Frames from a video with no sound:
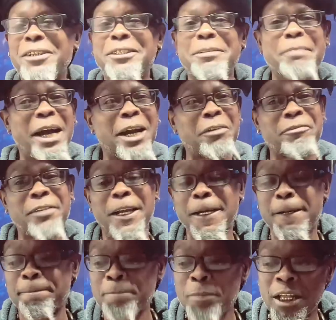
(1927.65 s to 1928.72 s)
doesn't matter,
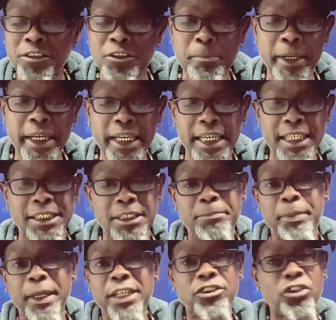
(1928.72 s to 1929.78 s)
fam. To me, it
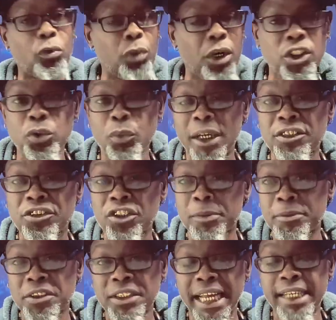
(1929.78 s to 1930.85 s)
depends on where you at.
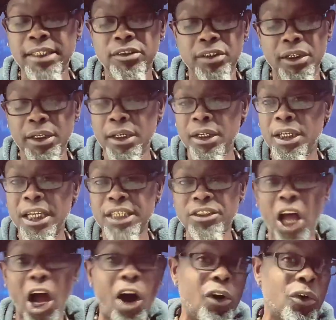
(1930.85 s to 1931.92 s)
Certain states
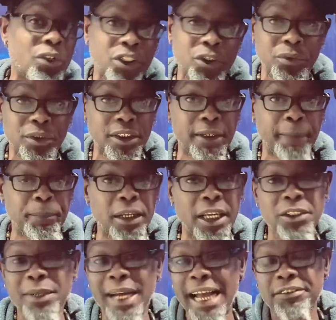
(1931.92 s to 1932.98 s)
is all union.
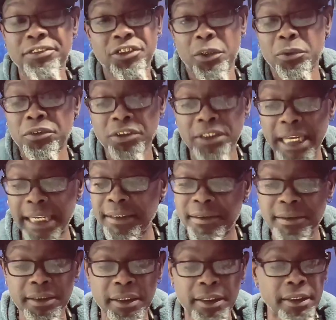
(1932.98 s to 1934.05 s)
Then you have certain
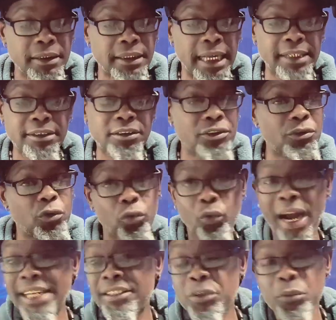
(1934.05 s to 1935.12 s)
states that's
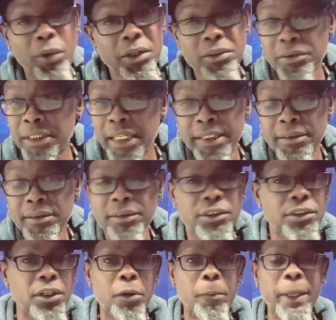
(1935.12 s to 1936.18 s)
right to work states.
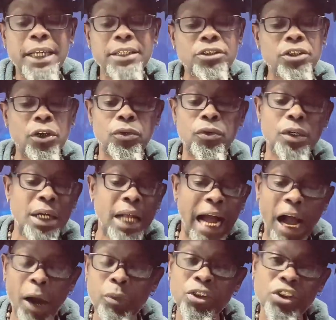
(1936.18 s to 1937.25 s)
You know what I mean? So
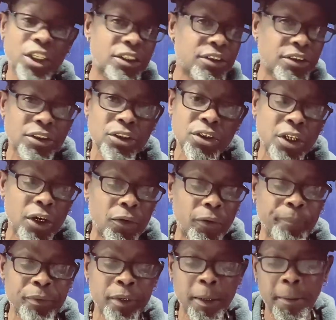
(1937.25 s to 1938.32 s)
I would just,
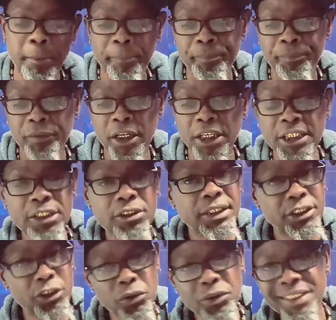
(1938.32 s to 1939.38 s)

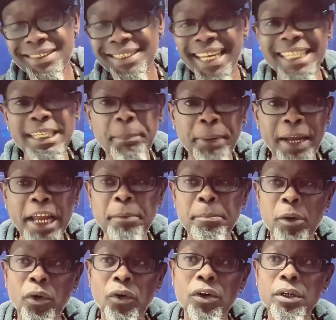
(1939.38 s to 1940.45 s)
union tend to pay
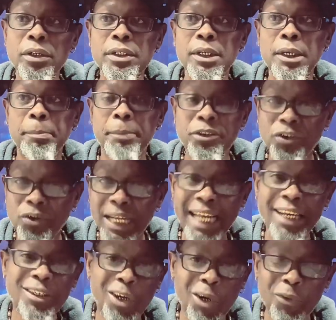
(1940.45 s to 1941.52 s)
more, but you
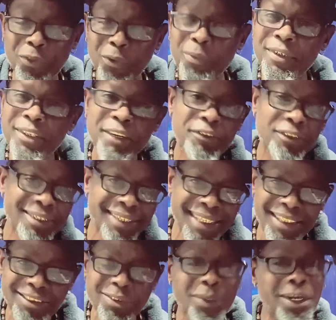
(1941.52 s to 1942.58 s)
got to go through different
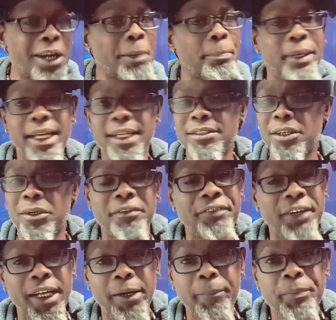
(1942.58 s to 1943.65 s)
things. So it all depends on
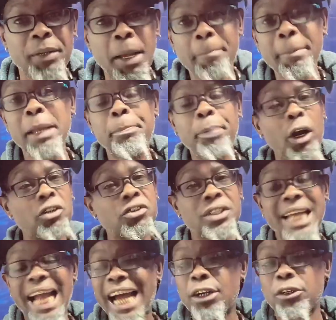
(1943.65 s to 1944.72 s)
it, fam. Me
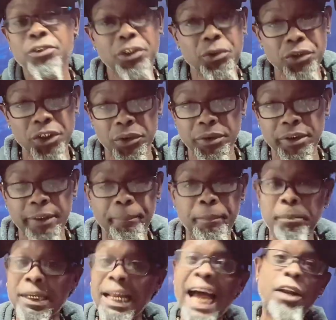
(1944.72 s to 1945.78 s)
personally, I don't do
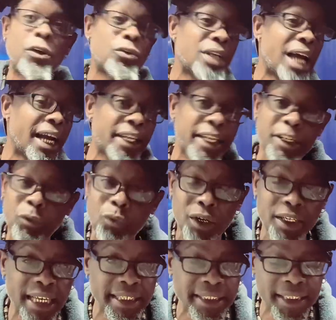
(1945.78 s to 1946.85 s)
union, but I don't knock
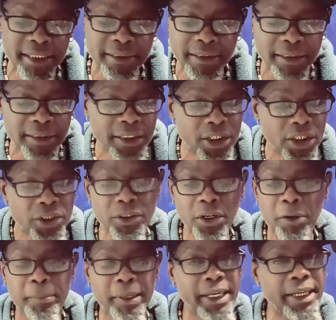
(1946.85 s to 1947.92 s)
anyone that does it. You
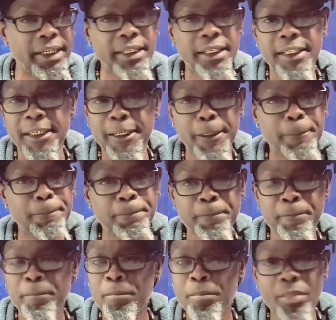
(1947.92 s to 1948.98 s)
know what I mean?
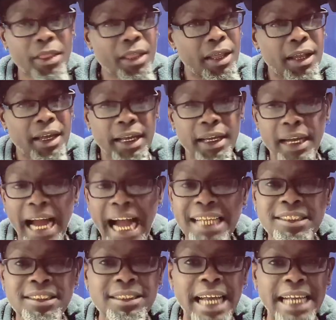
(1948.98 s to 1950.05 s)

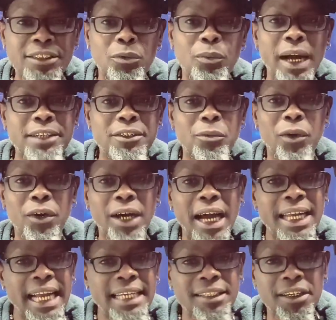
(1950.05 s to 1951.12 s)
I just like the right to work.
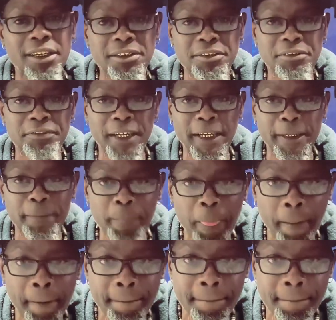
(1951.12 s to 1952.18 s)
I like the hustle, fam.